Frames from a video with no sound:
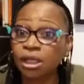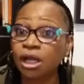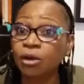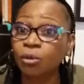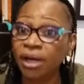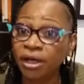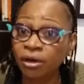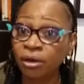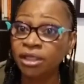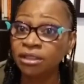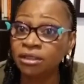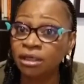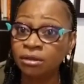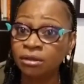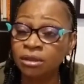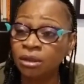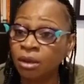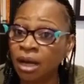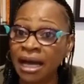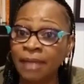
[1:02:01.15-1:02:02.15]

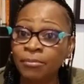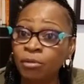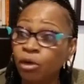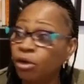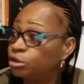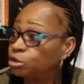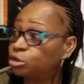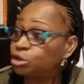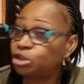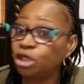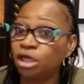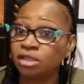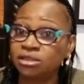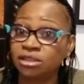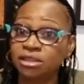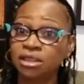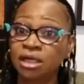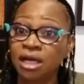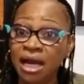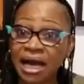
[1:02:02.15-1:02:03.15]
I'm going to church.
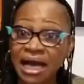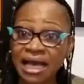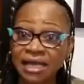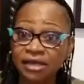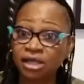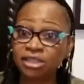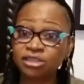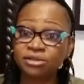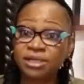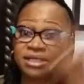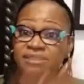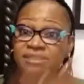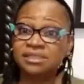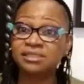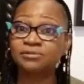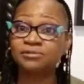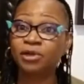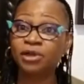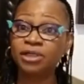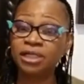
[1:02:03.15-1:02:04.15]
I got dressed this
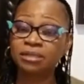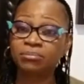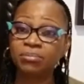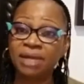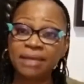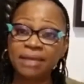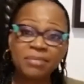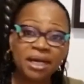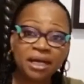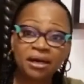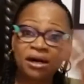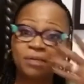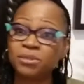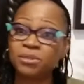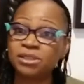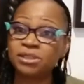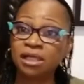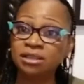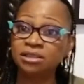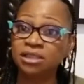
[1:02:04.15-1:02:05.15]
morning. My makeup is
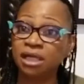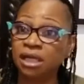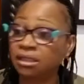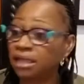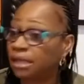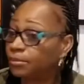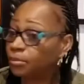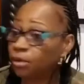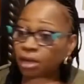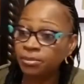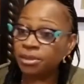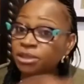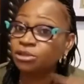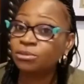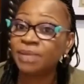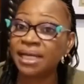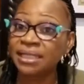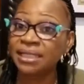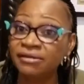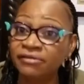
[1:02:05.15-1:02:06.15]
all done. I'm coming to
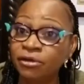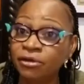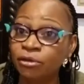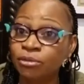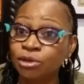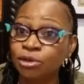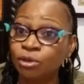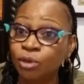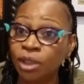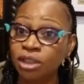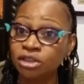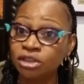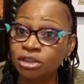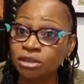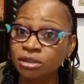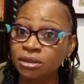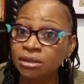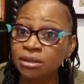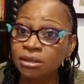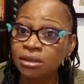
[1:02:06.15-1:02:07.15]
my living room to watch
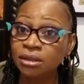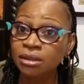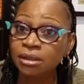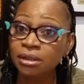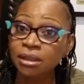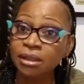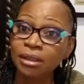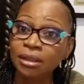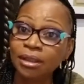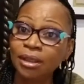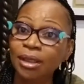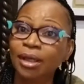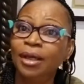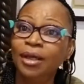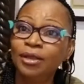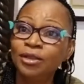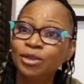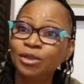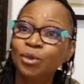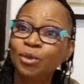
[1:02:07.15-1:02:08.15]

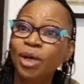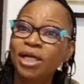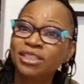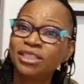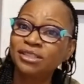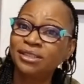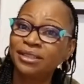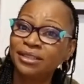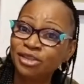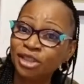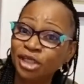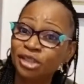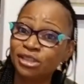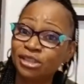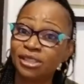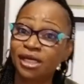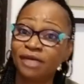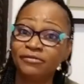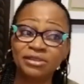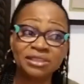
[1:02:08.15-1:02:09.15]
the church
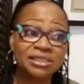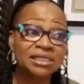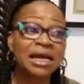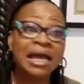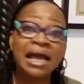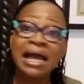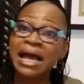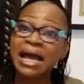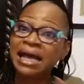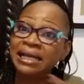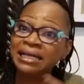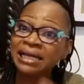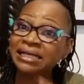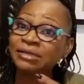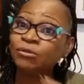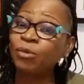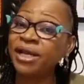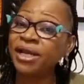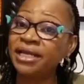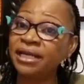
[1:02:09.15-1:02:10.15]
service. And
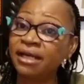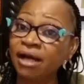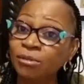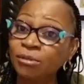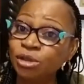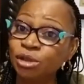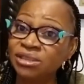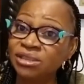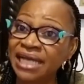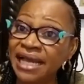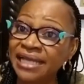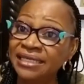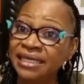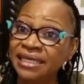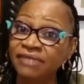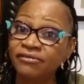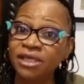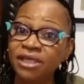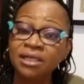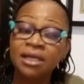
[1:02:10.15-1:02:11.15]
when it comes to tithe
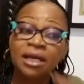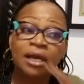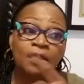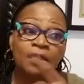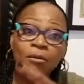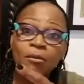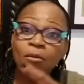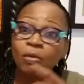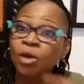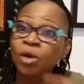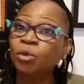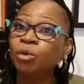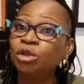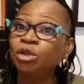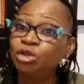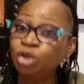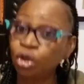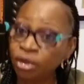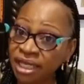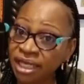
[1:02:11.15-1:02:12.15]
giving, we will
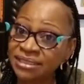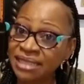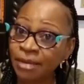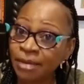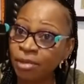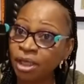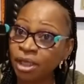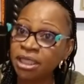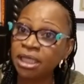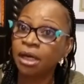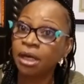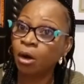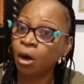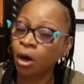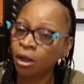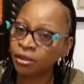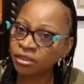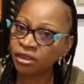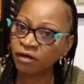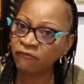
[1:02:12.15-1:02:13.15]
donate our money
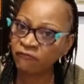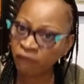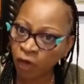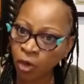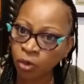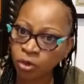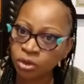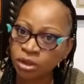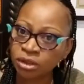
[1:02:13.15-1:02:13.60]
on the phone.